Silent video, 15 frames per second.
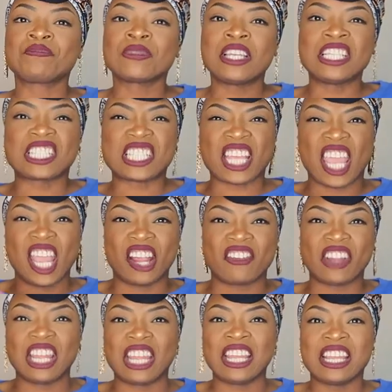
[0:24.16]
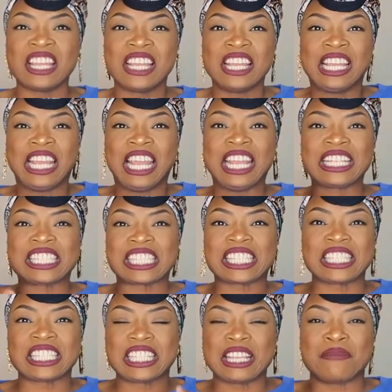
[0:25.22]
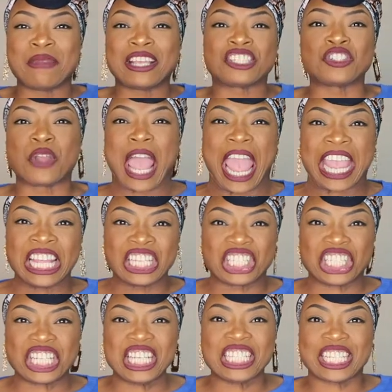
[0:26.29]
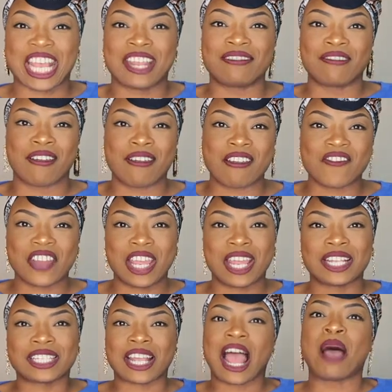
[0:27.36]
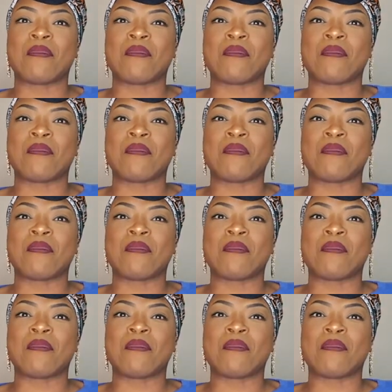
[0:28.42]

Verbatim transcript: it's scary it's it makes you anxious and nervous